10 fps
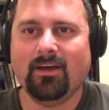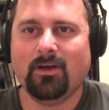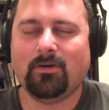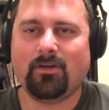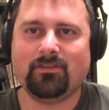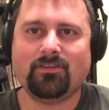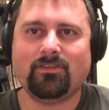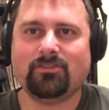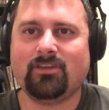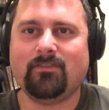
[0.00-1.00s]
all this
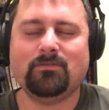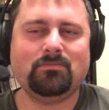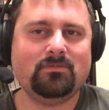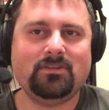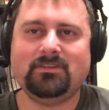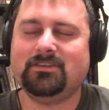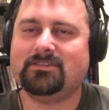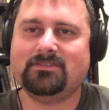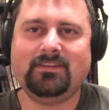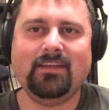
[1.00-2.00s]
other stuff, and
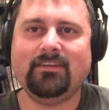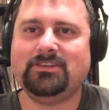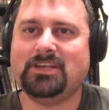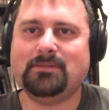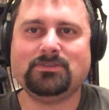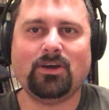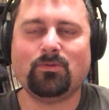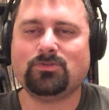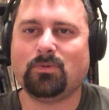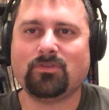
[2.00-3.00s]
just giving James
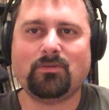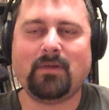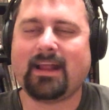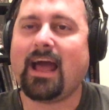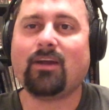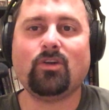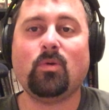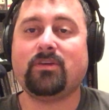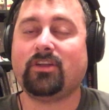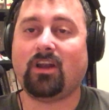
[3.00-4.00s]
Ellsworth the mic. I don't know
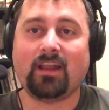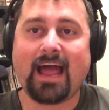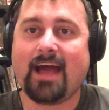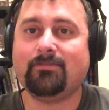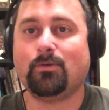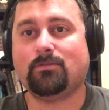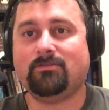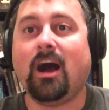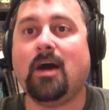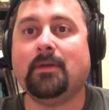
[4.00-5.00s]
whether to laugh or
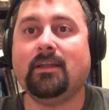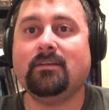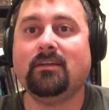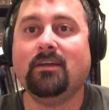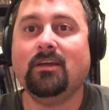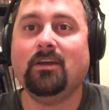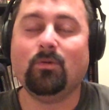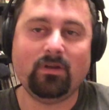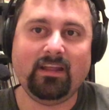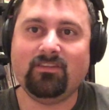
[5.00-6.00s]
vomit when he